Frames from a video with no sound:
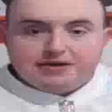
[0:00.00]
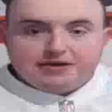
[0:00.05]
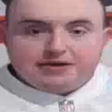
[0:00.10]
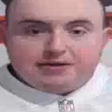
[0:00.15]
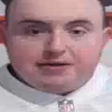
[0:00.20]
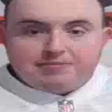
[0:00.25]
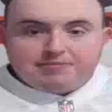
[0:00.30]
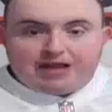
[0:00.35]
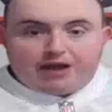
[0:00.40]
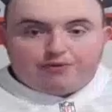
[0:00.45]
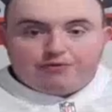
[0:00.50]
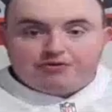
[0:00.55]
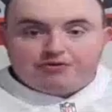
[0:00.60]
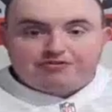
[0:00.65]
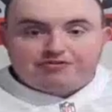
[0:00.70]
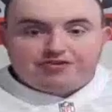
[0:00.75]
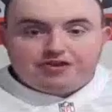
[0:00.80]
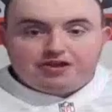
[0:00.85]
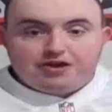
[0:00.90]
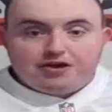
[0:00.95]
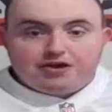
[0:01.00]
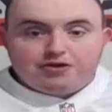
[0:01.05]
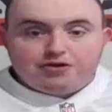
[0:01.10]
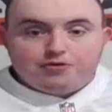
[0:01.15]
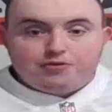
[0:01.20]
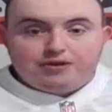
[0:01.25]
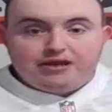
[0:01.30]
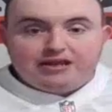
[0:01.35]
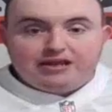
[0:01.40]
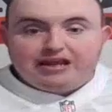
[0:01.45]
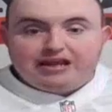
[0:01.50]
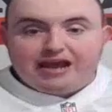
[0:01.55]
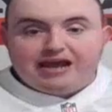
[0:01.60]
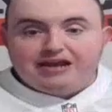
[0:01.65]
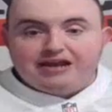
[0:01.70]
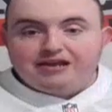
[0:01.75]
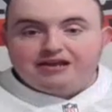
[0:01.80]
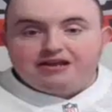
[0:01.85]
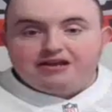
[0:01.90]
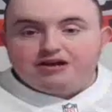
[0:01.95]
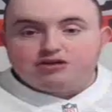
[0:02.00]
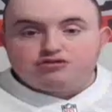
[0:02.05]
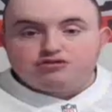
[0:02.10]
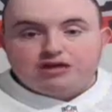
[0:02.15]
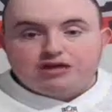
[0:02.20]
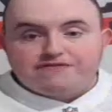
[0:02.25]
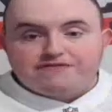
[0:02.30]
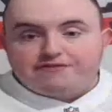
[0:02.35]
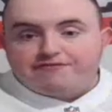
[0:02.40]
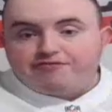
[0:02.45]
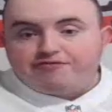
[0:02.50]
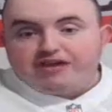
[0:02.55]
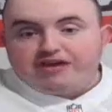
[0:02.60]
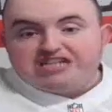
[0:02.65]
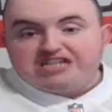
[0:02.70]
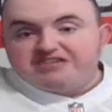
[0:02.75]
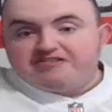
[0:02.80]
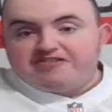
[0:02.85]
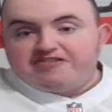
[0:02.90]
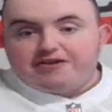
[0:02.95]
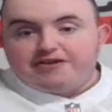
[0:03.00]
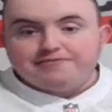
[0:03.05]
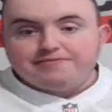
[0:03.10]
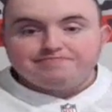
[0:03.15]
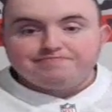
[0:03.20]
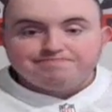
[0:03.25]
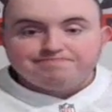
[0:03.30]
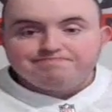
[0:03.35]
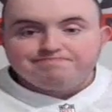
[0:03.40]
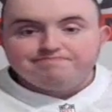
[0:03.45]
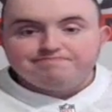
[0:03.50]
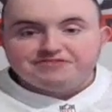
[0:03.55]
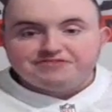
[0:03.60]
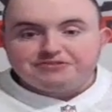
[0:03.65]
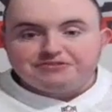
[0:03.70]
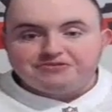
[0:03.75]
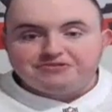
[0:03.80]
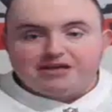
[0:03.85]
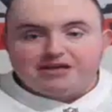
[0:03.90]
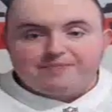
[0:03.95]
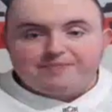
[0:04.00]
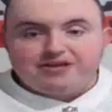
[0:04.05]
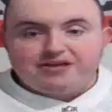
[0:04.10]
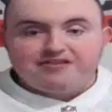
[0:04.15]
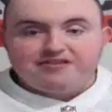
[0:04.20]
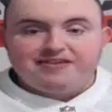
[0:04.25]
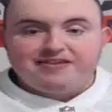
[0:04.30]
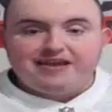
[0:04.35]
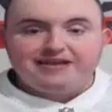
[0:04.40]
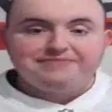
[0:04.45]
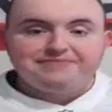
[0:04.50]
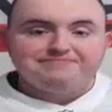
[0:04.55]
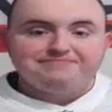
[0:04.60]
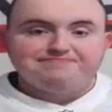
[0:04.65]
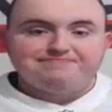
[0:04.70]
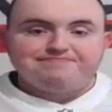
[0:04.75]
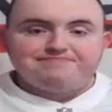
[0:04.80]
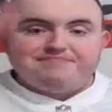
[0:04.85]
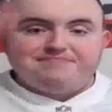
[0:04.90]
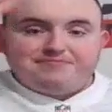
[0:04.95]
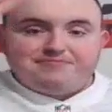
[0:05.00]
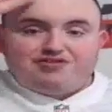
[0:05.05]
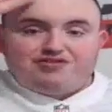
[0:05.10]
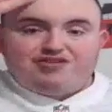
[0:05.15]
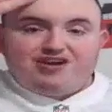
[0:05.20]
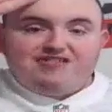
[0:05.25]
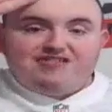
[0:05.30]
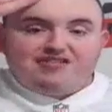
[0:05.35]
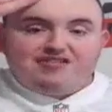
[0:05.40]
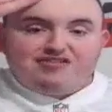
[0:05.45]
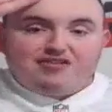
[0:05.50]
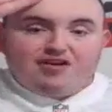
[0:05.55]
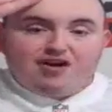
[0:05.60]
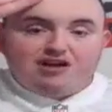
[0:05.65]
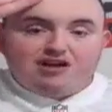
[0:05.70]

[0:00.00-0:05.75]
But yeah, we'll see who we get in undrafted free agency. So with that being said, I'm Crazy Dog.